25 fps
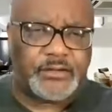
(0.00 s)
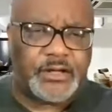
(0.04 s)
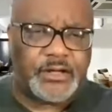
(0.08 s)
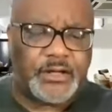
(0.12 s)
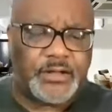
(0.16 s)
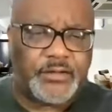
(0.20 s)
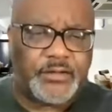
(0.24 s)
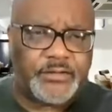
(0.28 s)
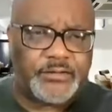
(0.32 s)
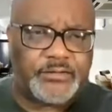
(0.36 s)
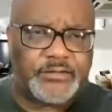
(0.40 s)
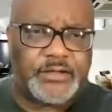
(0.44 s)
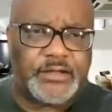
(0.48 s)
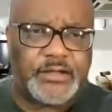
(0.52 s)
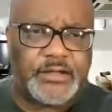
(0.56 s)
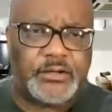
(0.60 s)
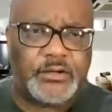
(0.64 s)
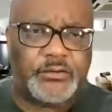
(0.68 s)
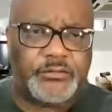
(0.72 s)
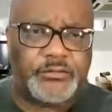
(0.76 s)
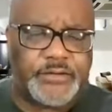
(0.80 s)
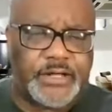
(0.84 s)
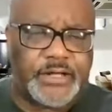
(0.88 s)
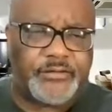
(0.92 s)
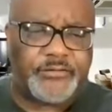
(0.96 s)
the
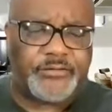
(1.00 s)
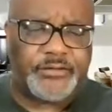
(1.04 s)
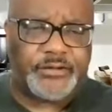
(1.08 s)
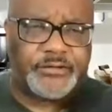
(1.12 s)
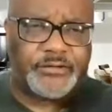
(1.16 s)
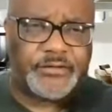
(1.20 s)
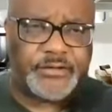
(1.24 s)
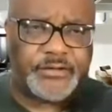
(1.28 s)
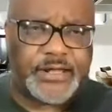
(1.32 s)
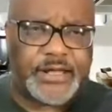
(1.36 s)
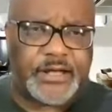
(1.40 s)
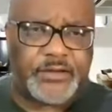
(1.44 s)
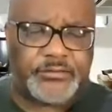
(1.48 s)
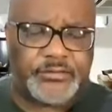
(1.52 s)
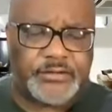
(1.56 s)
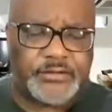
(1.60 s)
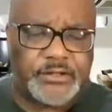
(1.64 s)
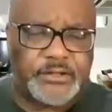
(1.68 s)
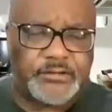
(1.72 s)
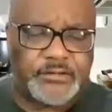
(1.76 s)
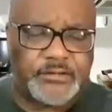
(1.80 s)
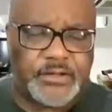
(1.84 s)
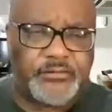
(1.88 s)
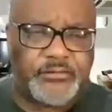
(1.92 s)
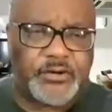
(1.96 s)
CEO of Netflix announced that
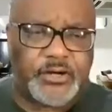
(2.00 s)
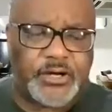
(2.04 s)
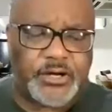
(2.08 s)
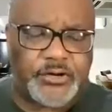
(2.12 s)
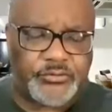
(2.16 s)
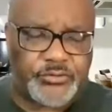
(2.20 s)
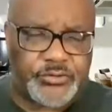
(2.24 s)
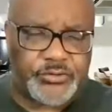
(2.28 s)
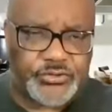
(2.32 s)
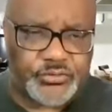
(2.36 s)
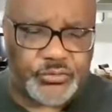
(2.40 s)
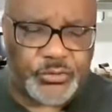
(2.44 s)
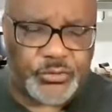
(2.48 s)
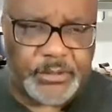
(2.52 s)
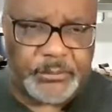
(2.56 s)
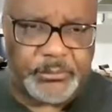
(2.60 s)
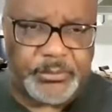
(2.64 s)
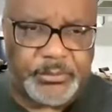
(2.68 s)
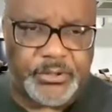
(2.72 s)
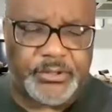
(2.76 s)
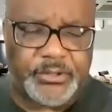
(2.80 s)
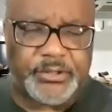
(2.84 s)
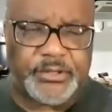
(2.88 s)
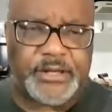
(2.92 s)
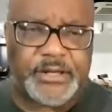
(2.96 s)
he's given 120
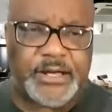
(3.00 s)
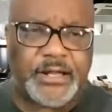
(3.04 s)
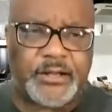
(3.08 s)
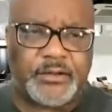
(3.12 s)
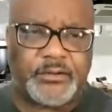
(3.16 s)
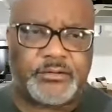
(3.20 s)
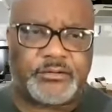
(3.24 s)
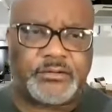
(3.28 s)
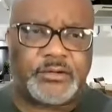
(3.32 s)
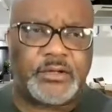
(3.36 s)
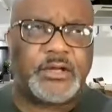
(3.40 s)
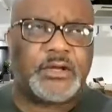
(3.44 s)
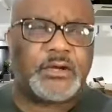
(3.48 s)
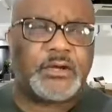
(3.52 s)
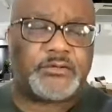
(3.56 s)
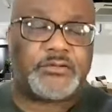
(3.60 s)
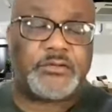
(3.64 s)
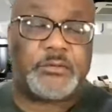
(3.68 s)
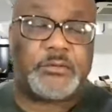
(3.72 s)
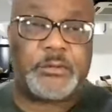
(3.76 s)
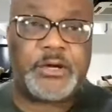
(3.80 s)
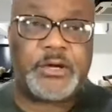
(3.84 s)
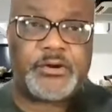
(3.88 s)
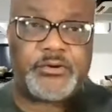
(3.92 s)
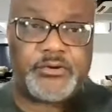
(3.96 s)
billion dollars,
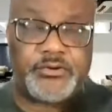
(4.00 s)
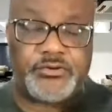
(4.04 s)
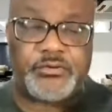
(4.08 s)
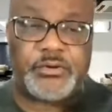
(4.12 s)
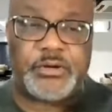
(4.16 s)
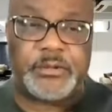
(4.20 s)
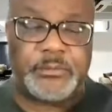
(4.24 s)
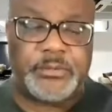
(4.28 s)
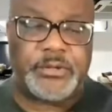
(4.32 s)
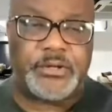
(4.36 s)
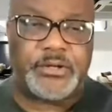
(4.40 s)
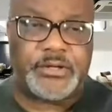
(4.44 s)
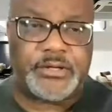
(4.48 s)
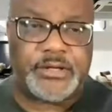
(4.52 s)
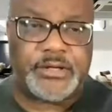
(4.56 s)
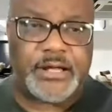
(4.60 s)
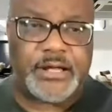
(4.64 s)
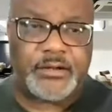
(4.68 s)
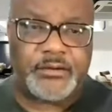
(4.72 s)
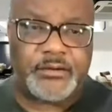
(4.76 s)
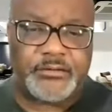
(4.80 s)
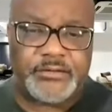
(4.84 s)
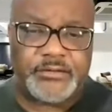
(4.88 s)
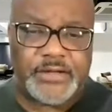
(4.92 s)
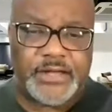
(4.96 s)
excuse me, 120 million
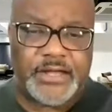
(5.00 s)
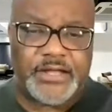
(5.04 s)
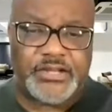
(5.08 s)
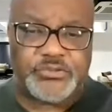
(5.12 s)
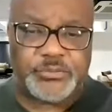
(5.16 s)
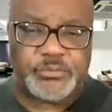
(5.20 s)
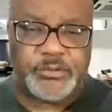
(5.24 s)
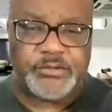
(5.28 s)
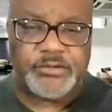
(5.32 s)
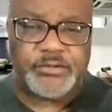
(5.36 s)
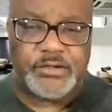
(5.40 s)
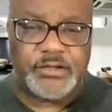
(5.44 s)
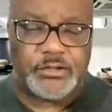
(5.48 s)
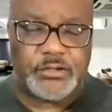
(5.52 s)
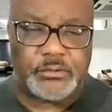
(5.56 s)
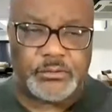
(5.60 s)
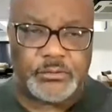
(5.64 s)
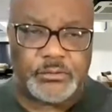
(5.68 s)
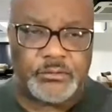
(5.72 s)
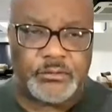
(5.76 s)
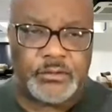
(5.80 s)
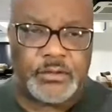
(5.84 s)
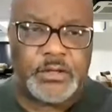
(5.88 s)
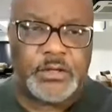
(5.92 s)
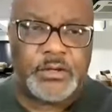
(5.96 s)
dollars to
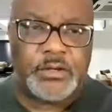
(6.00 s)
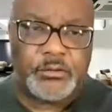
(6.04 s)
HBCUs,